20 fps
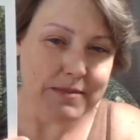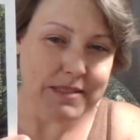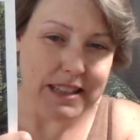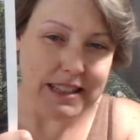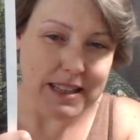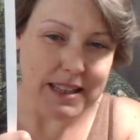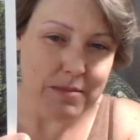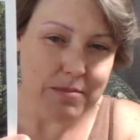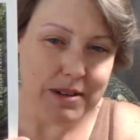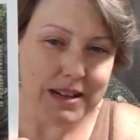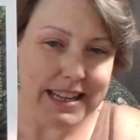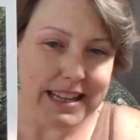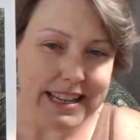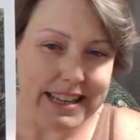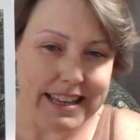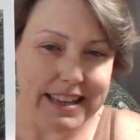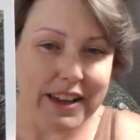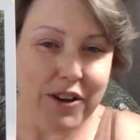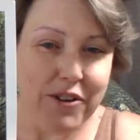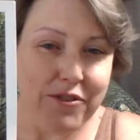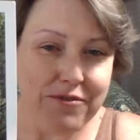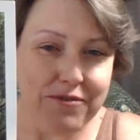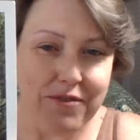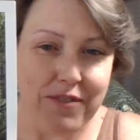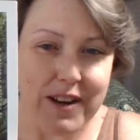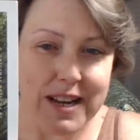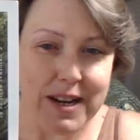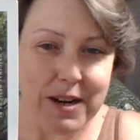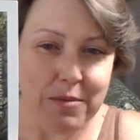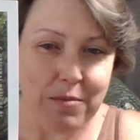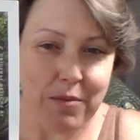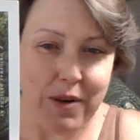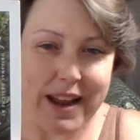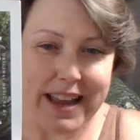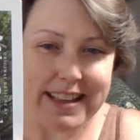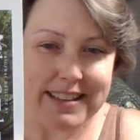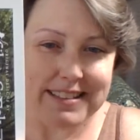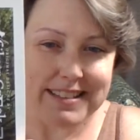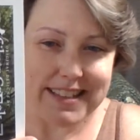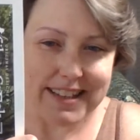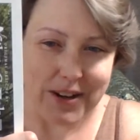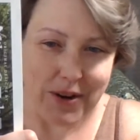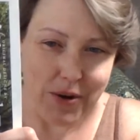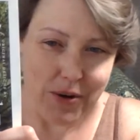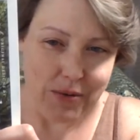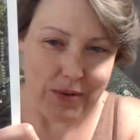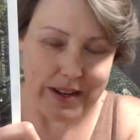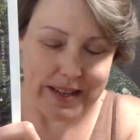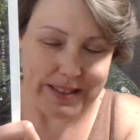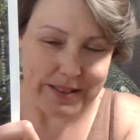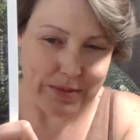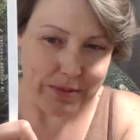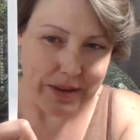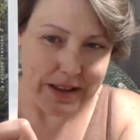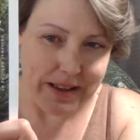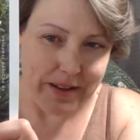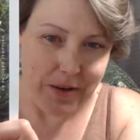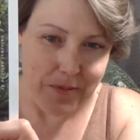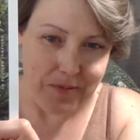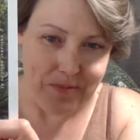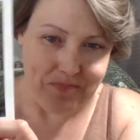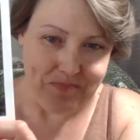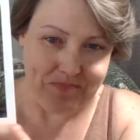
on Liberty Hill, freedom reigns and always will."